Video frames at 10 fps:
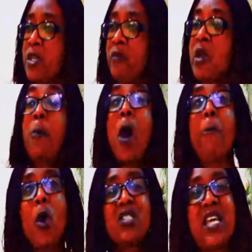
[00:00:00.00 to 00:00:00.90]

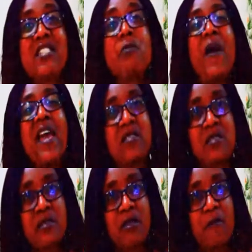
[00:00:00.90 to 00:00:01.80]
repurpose a
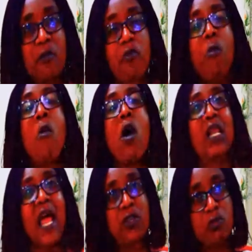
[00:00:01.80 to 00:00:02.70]
space for more
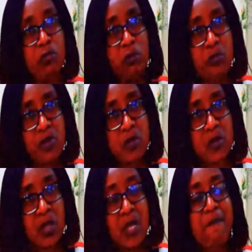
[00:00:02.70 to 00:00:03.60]
classrooms,
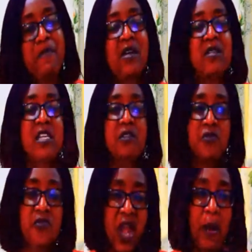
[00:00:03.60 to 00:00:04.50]
because it's
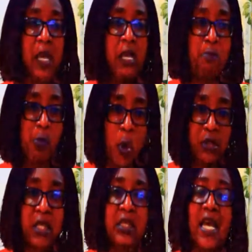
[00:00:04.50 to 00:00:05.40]
very
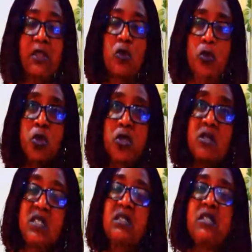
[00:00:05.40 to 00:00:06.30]
important that the social
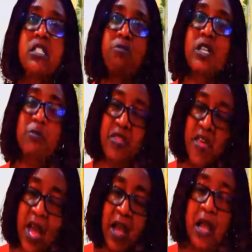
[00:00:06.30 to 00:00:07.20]
distance must be
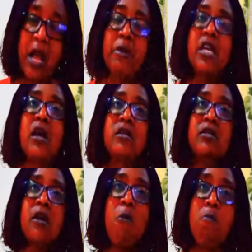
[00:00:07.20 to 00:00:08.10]
there, because
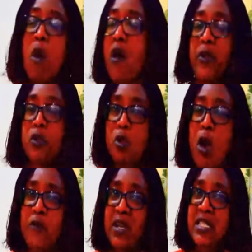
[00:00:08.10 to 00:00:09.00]
more than
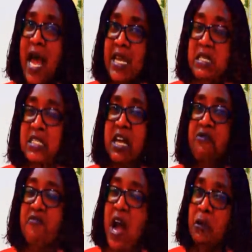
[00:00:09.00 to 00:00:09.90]
200 scientists have
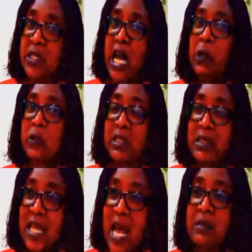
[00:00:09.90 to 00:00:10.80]
found out
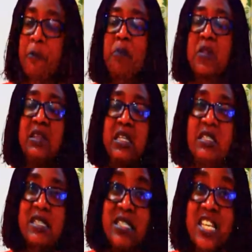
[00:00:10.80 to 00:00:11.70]
that the
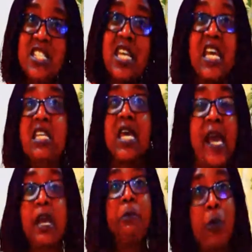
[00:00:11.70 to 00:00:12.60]
disease is
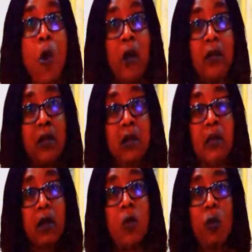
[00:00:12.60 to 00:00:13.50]
airborne.
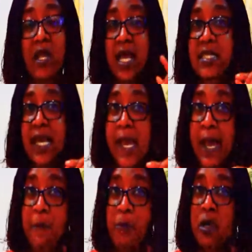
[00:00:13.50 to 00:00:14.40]
When I say
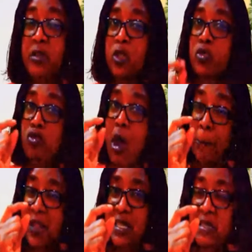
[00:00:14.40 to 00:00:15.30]
airborne, the
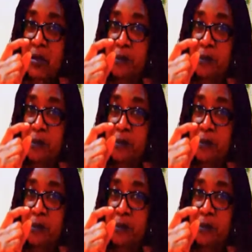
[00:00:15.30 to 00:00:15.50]
droplet